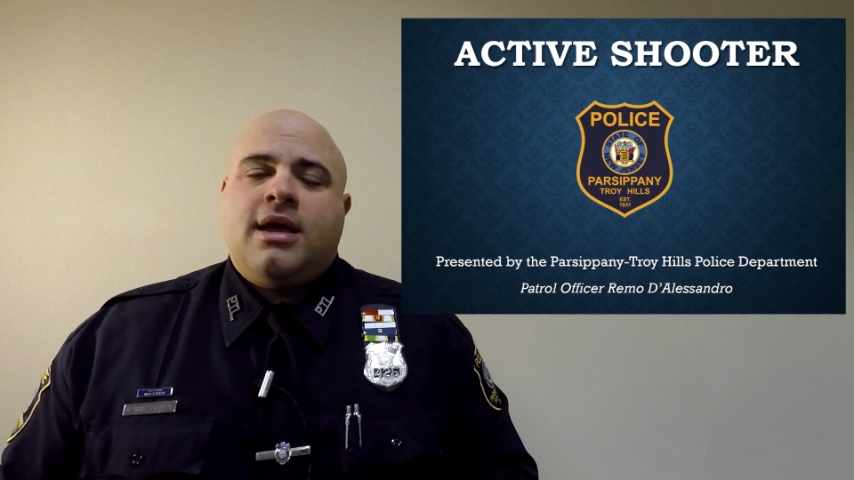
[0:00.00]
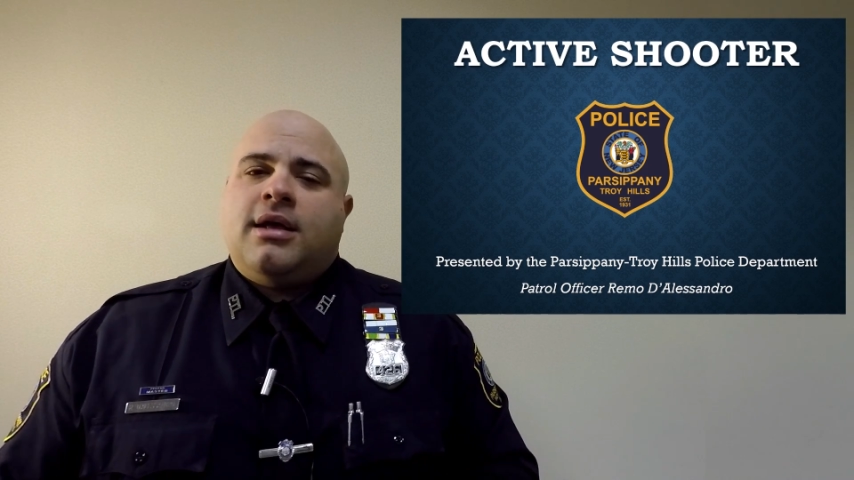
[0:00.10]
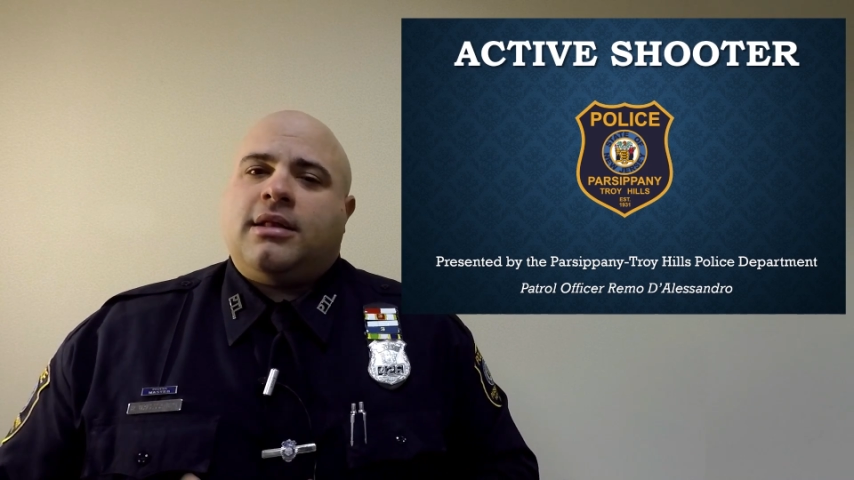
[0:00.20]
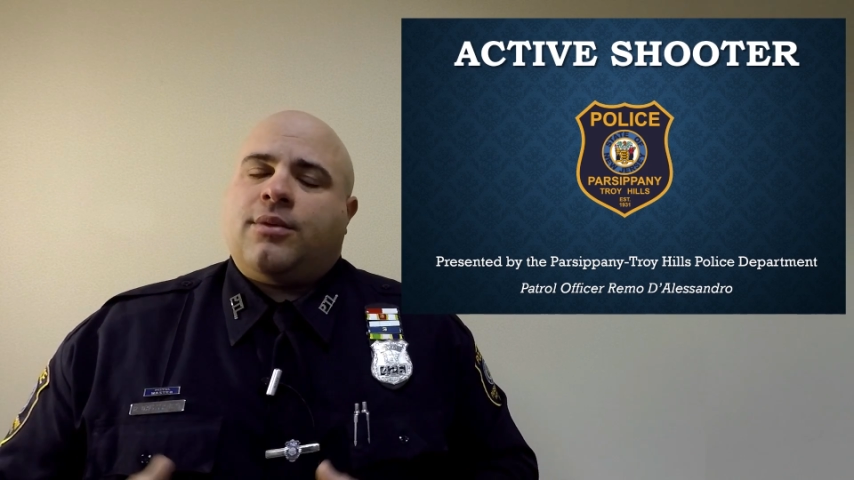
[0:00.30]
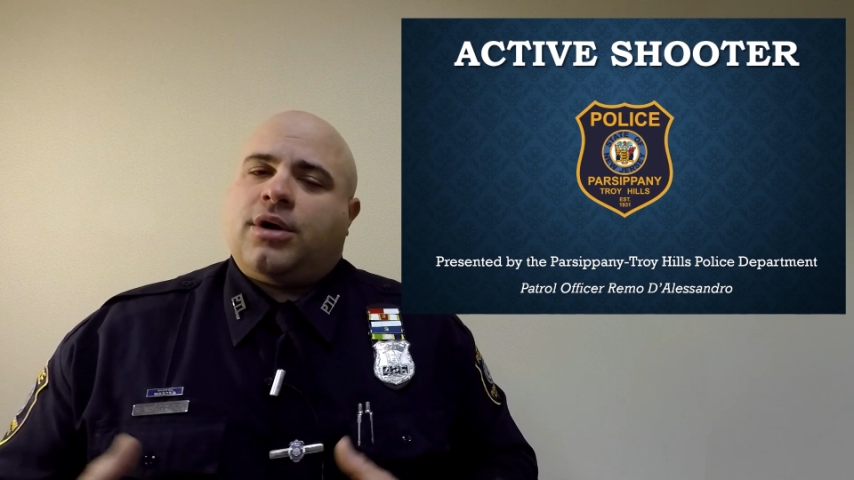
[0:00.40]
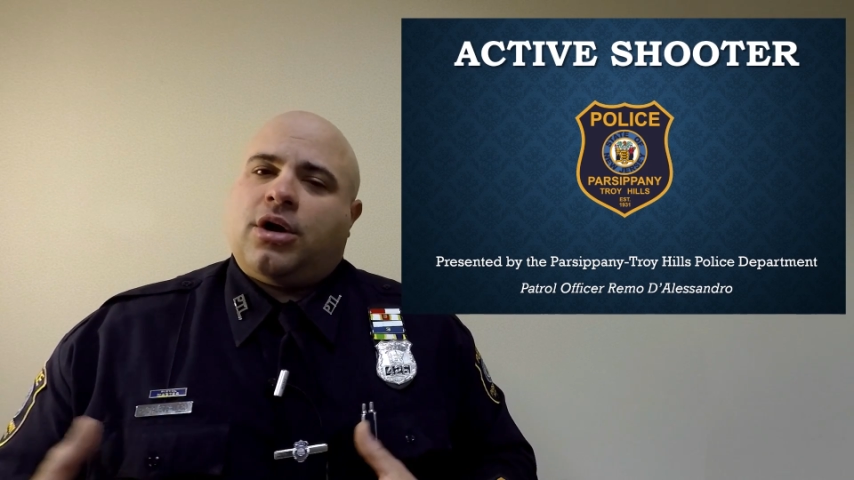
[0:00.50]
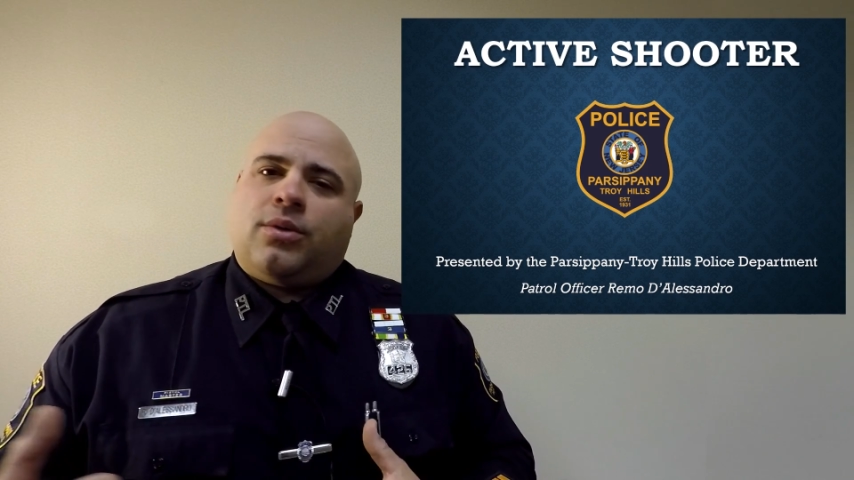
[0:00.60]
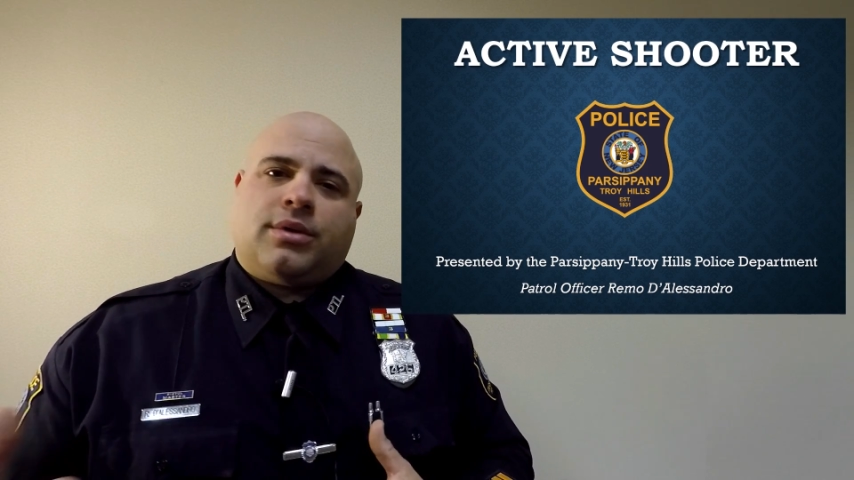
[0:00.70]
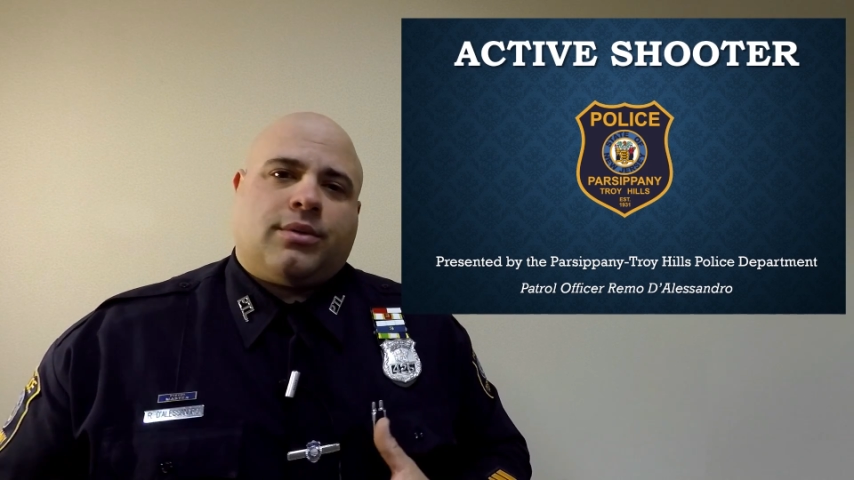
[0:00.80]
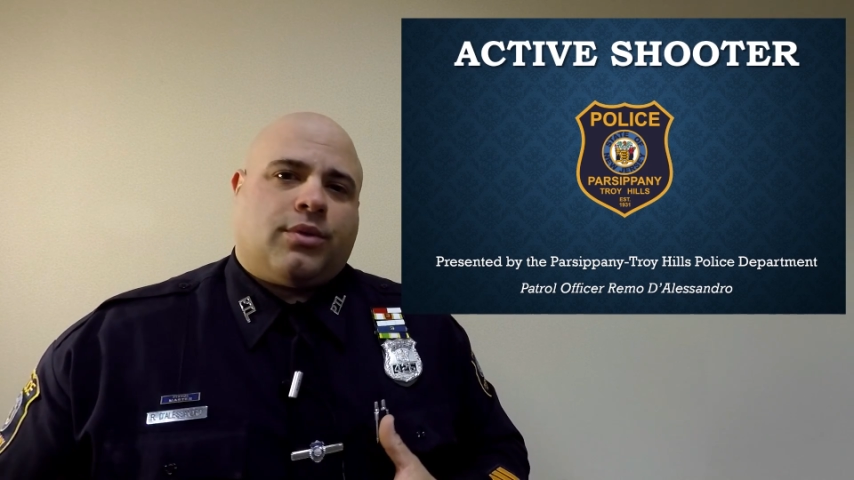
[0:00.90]
and they want to know
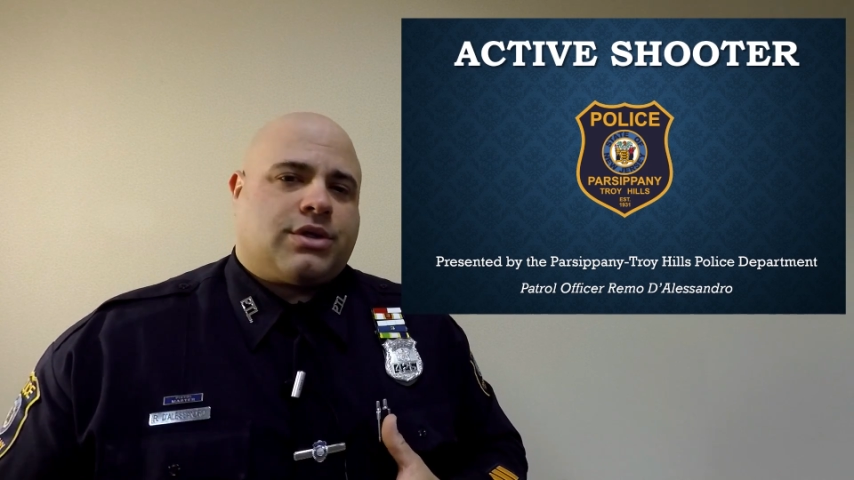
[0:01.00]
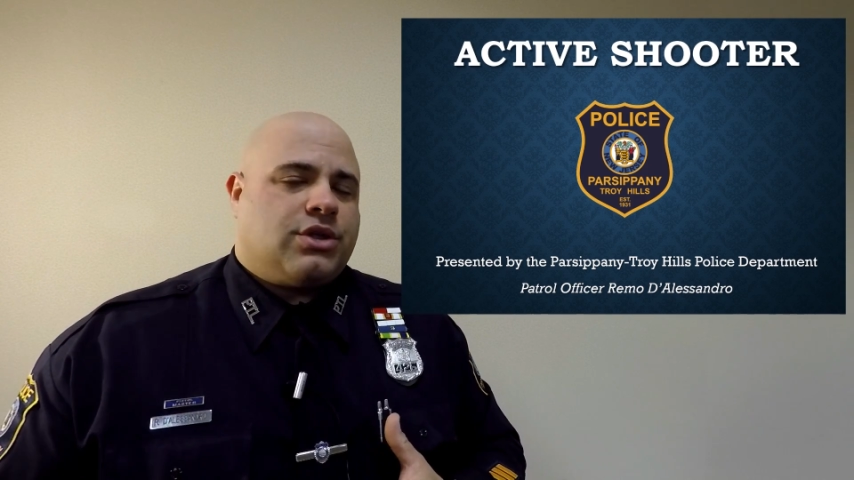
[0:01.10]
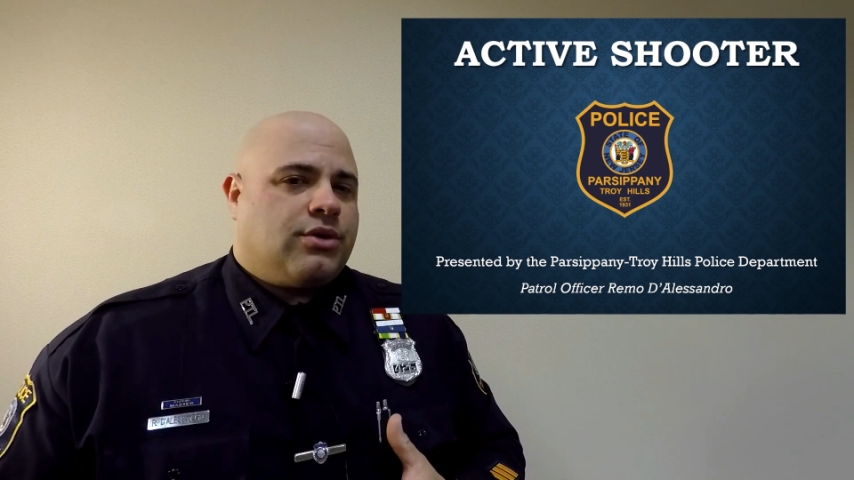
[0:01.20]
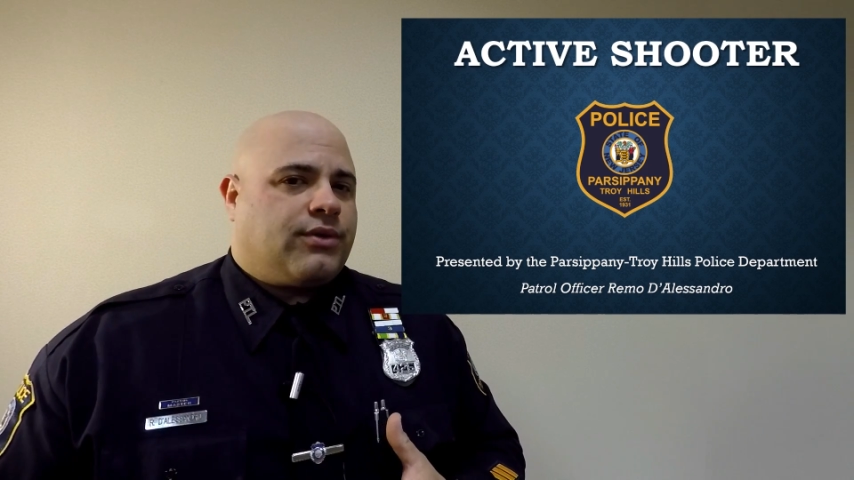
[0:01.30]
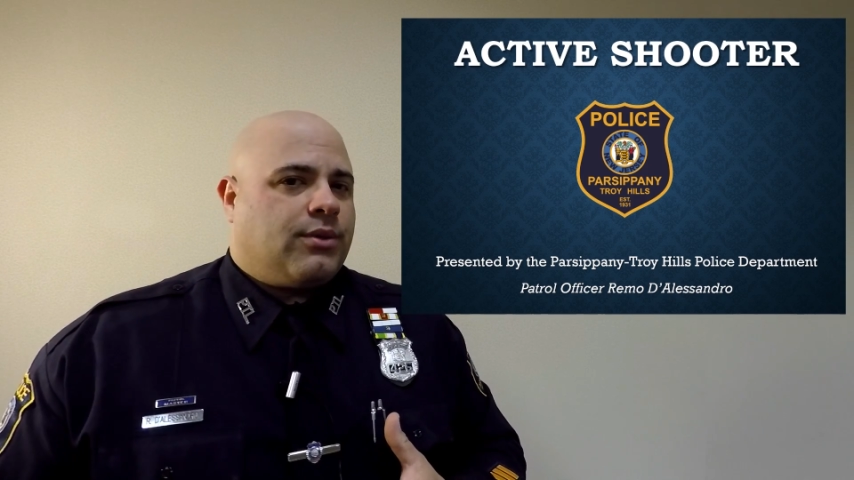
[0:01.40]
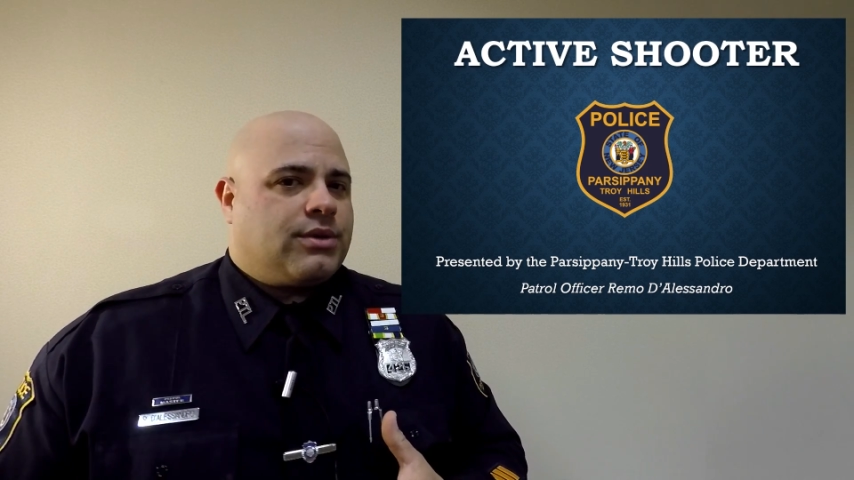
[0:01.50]
what to do if there